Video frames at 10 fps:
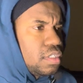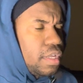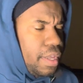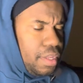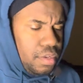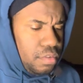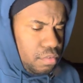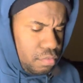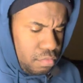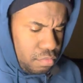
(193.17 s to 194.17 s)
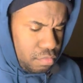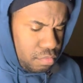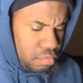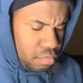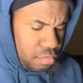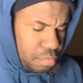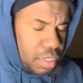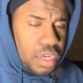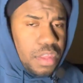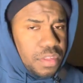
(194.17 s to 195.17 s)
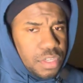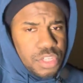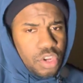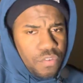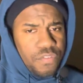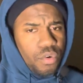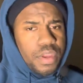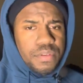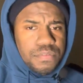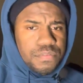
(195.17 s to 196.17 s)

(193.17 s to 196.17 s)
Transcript: and but nothing to show for it.